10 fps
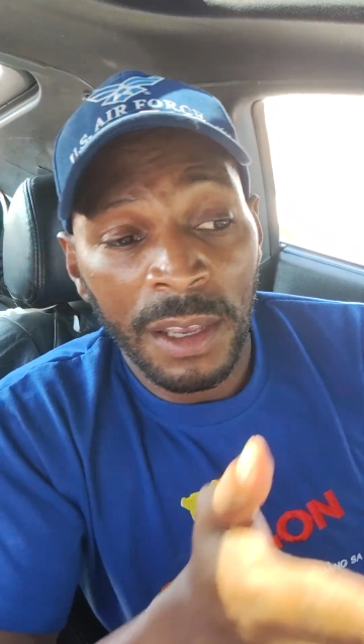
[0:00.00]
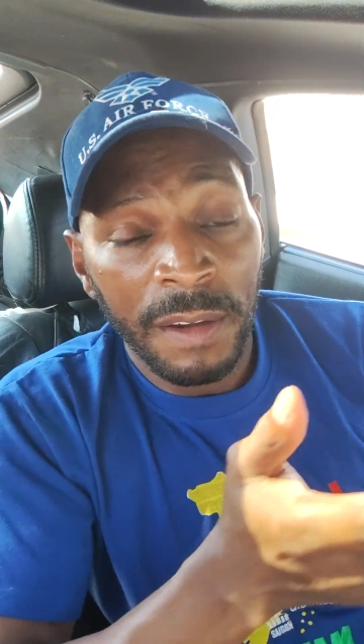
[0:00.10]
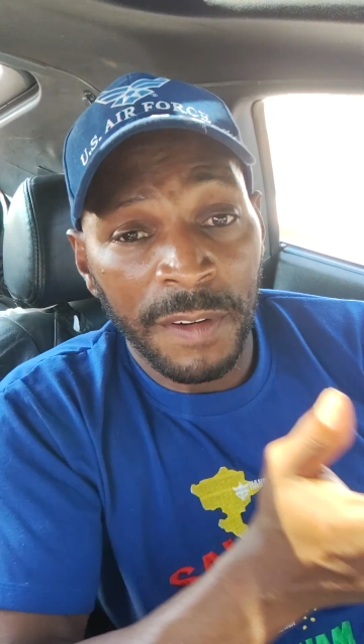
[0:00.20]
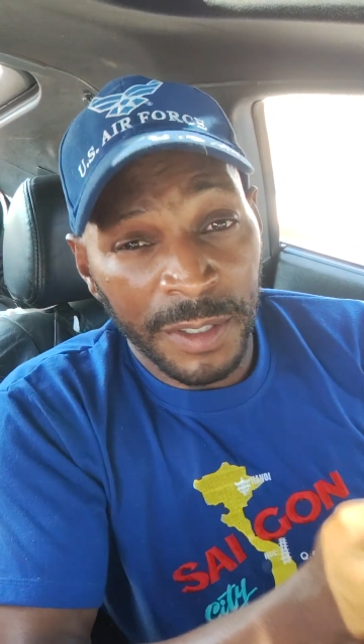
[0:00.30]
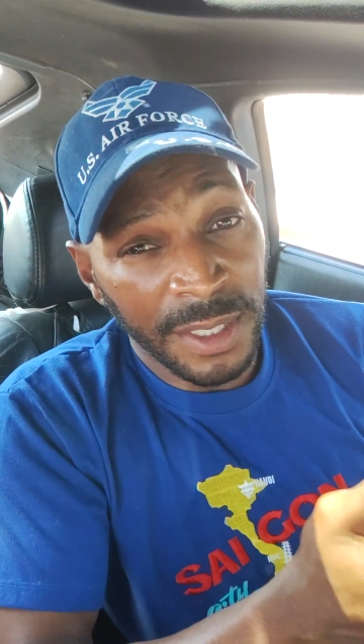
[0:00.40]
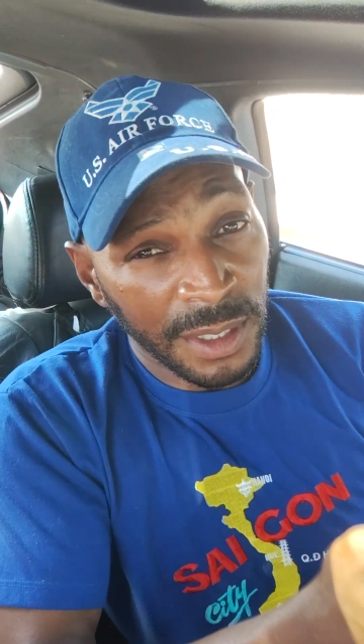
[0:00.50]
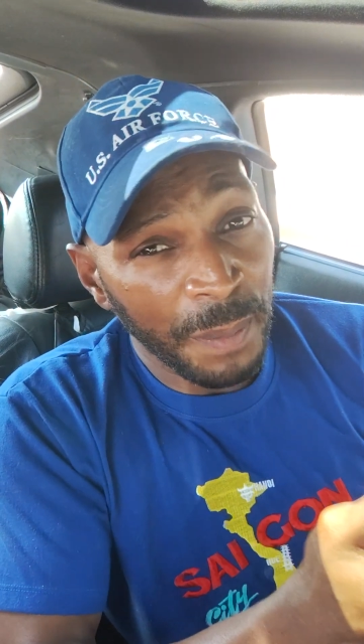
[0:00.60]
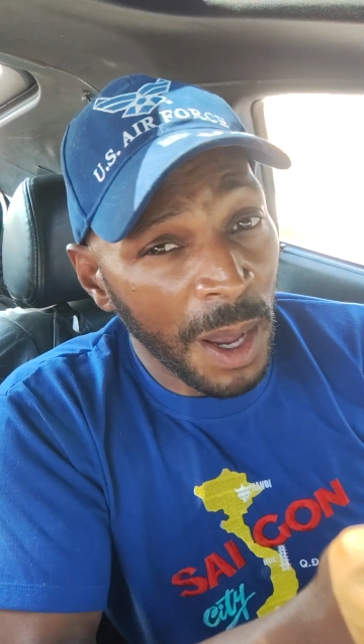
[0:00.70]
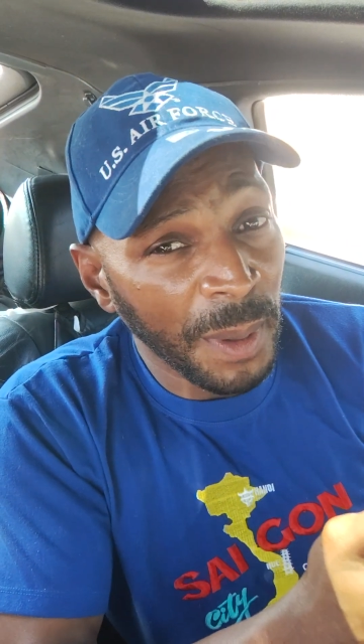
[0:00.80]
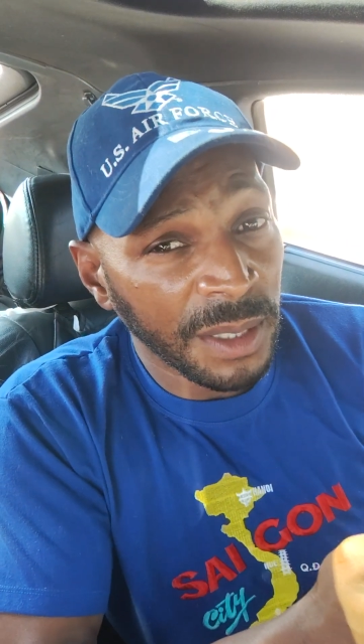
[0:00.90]
versus a
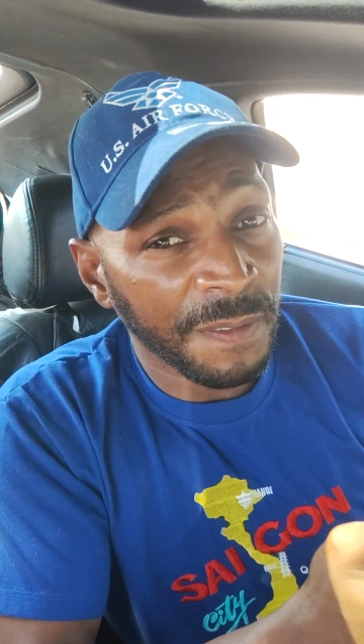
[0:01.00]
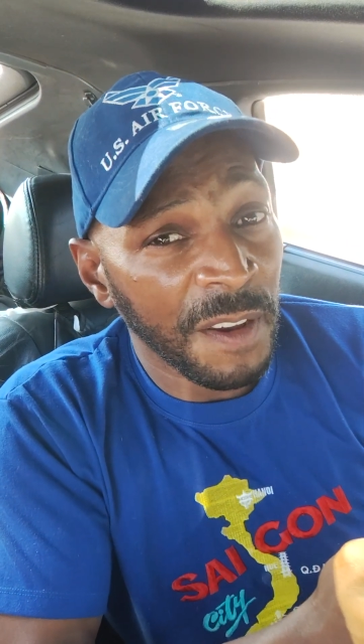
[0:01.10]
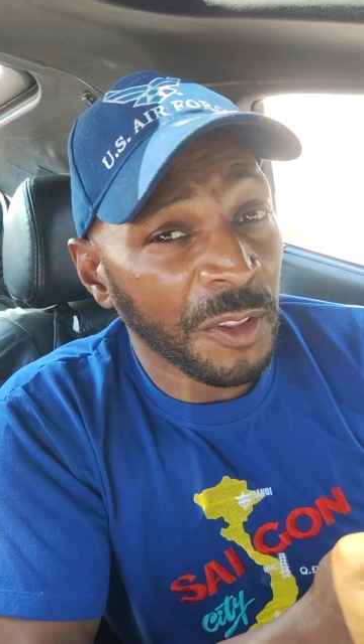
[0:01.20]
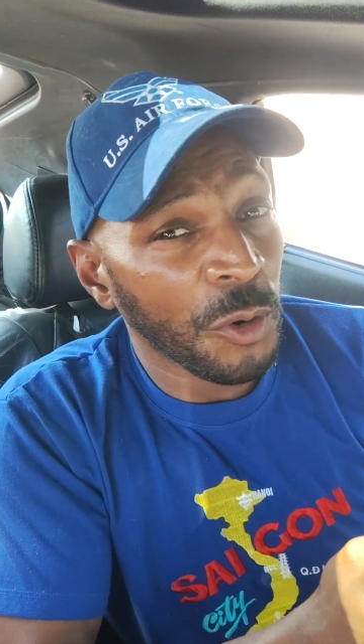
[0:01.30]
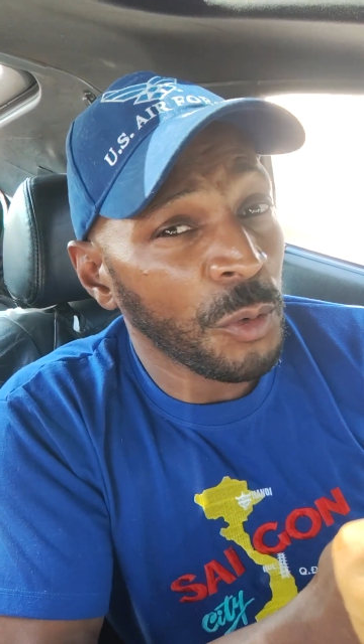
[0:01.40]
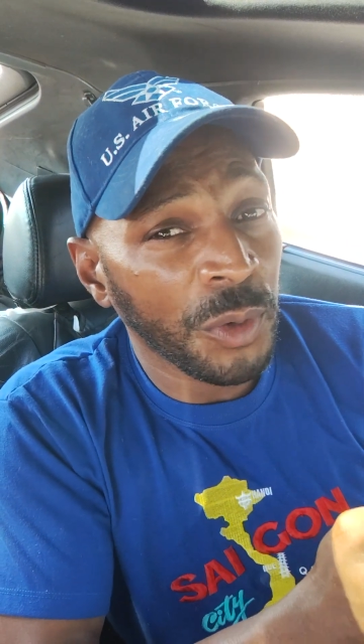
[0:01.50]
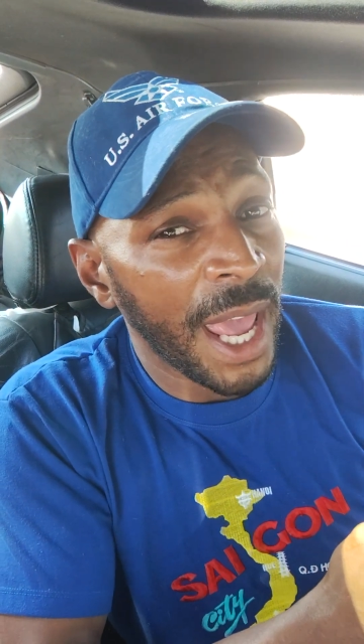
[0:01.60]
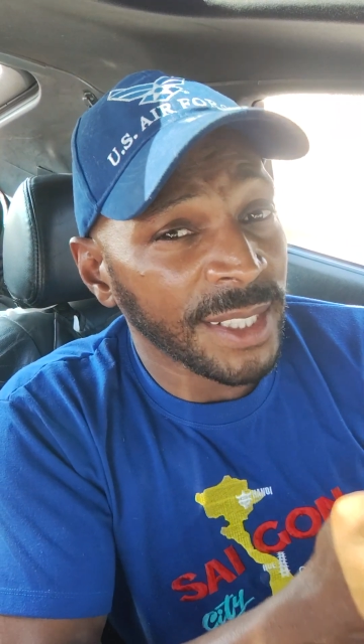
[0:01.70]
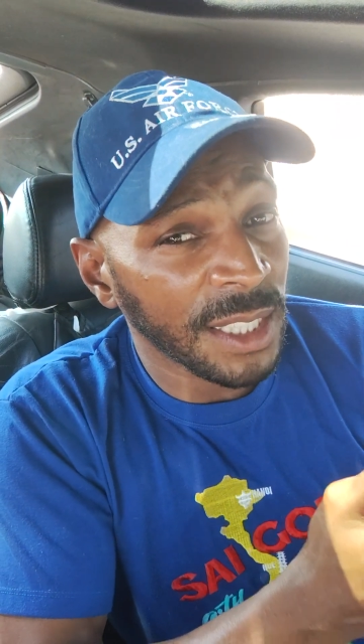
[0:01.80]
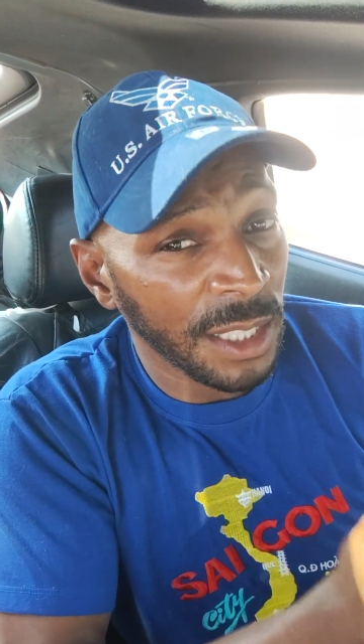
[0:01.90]
public defender who
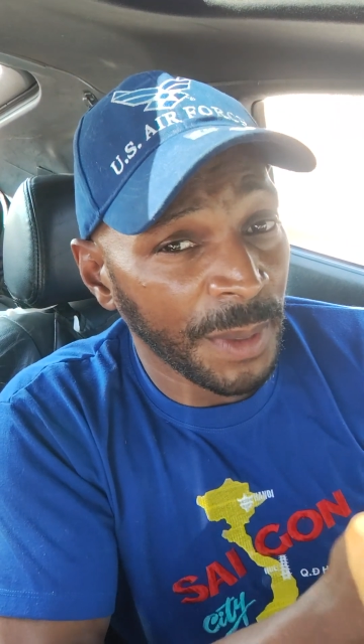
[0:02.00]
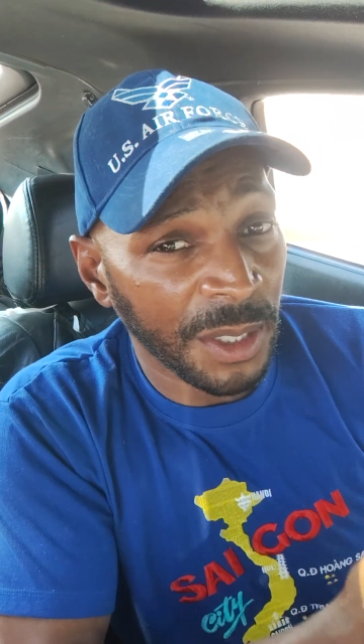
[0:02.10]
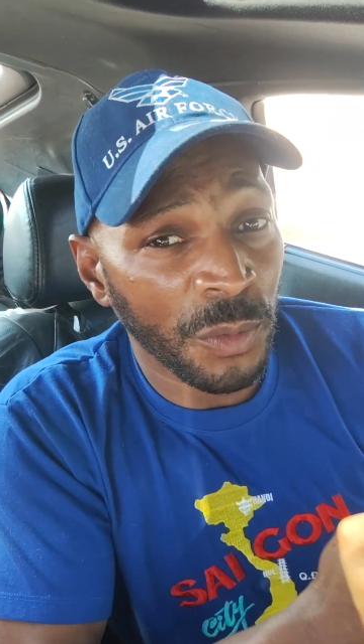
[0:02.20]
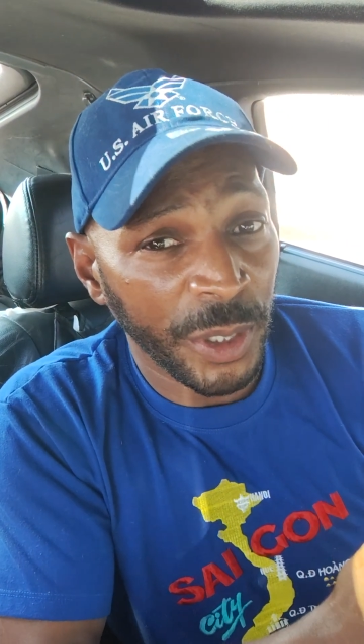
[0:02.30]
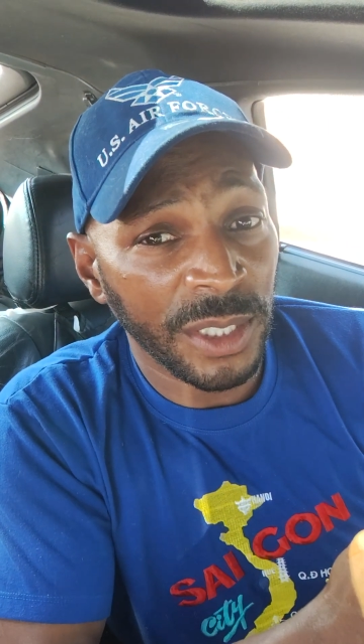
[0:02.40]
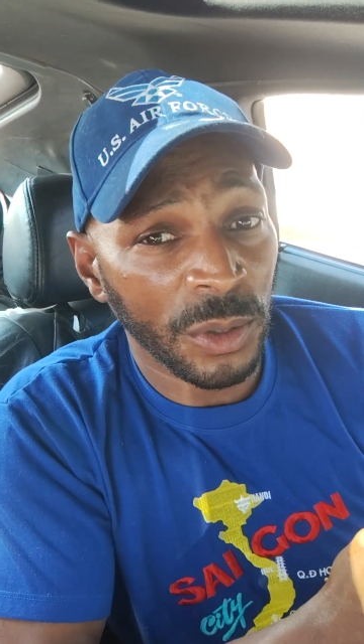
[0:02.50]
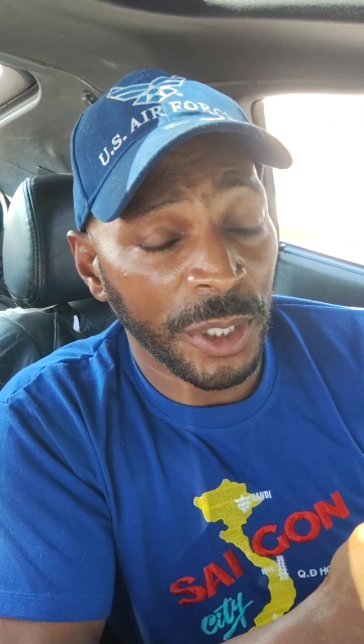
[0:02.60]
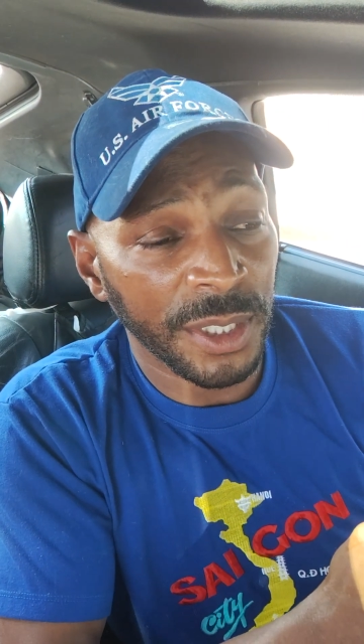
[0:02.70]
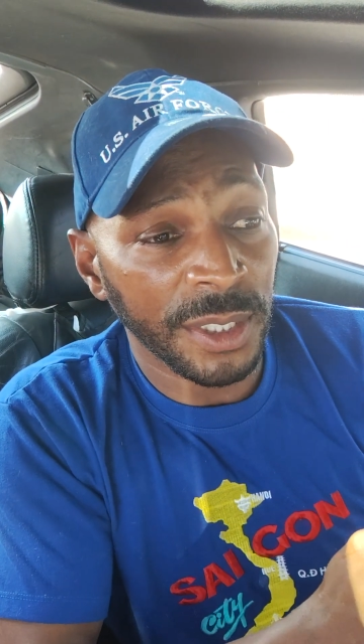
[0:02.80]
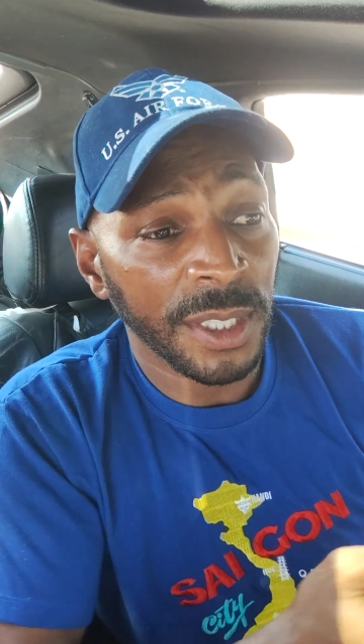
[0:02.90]
has limited
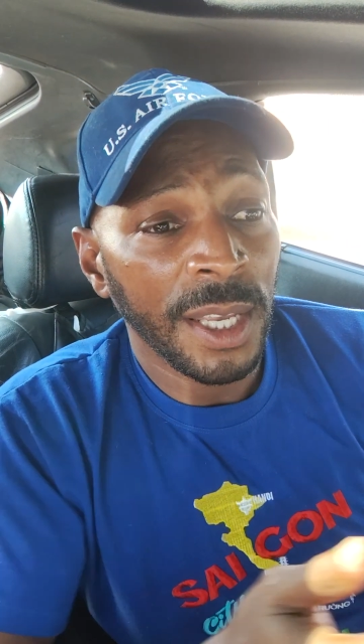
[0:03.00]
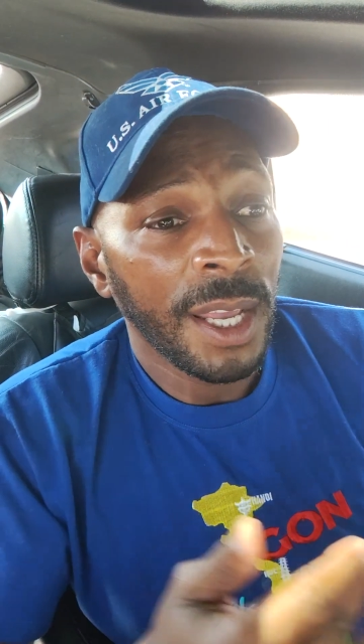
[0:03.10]
resources.